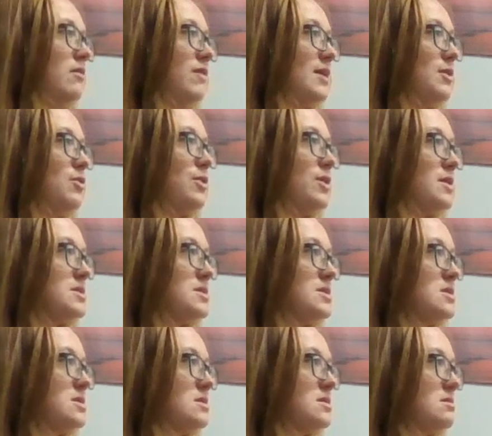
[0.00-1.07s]
Final
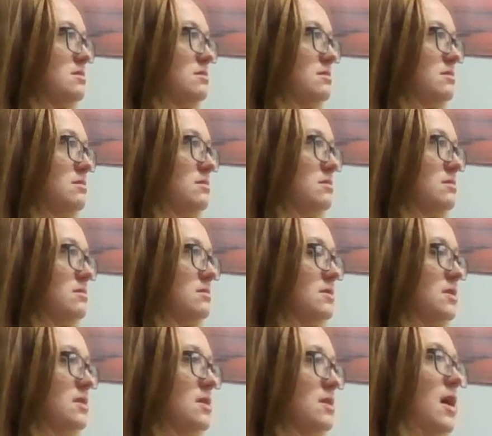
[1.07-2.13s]
thoughts.
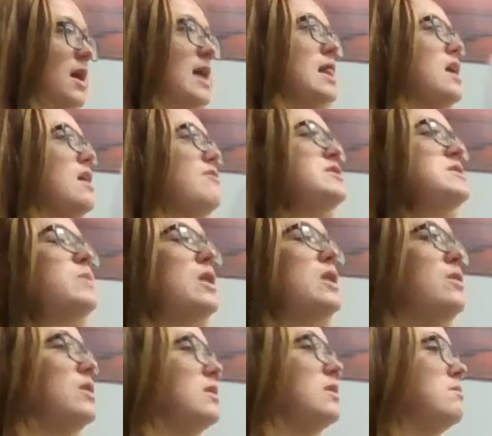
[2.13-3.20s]
I love this
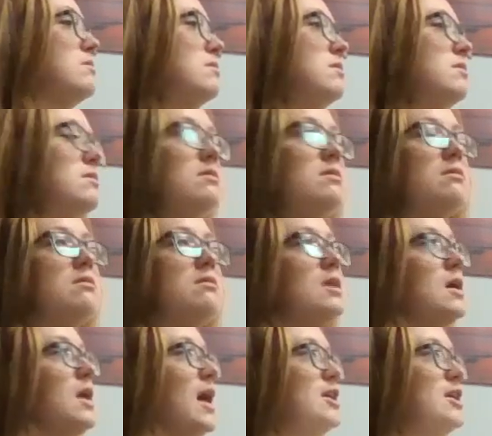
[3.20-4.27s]
poem.
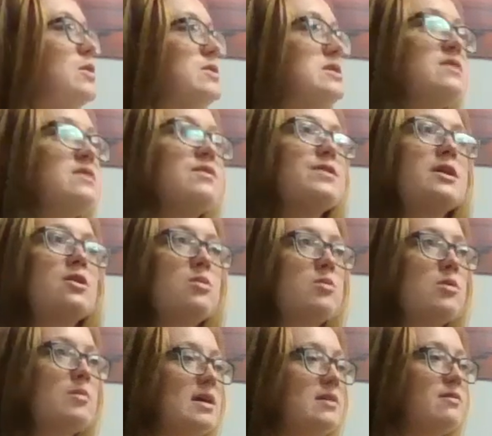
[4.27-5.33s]
I know it's different than our
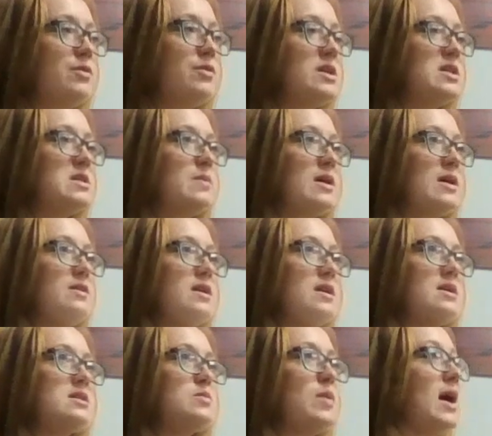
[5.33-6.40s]
normal mindfulness, but I think
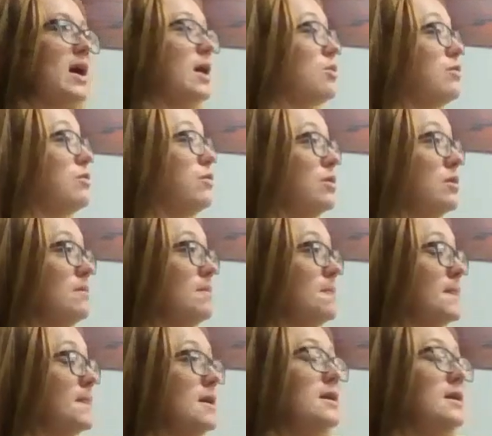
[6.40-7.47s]
it is powerful.
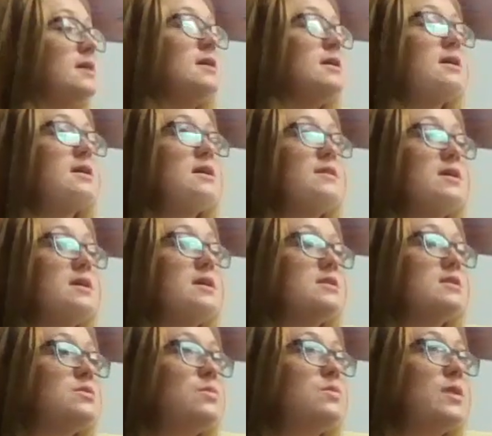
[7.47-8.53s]
And again, I think it
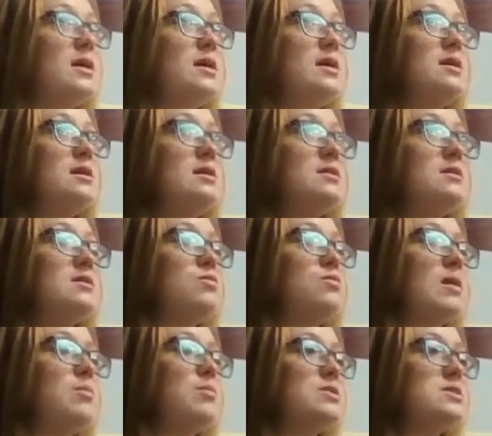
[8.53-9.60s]
is a way that
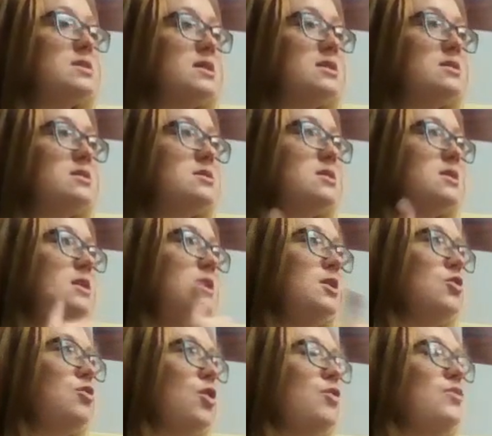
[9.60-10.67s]
represents
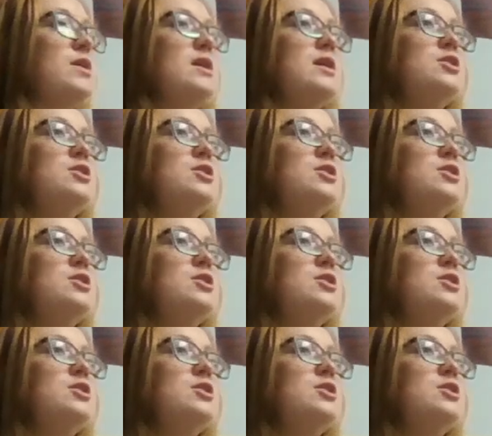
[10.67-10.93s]
growth.